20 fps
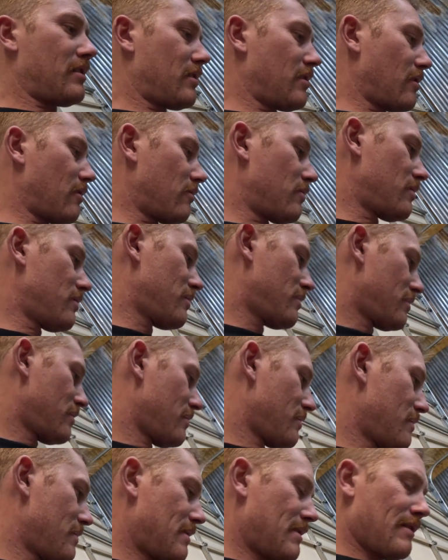so
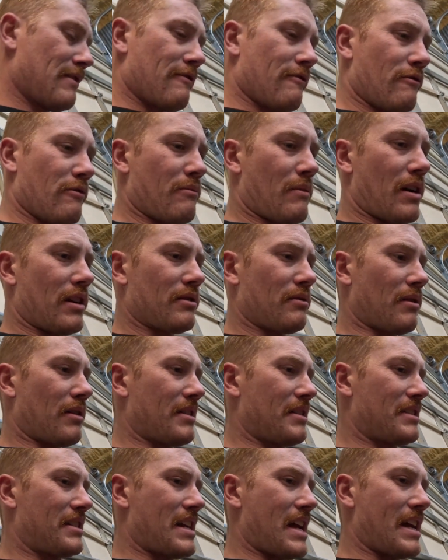we might as well
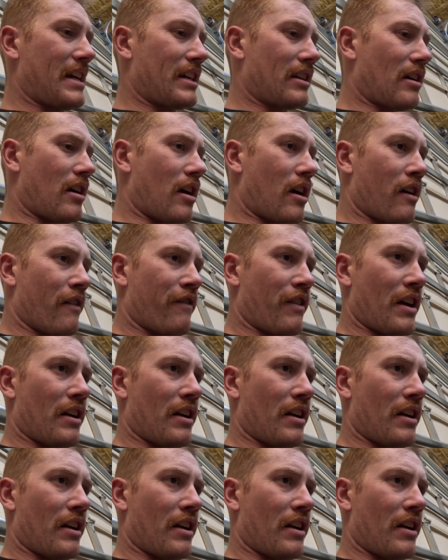just take it off.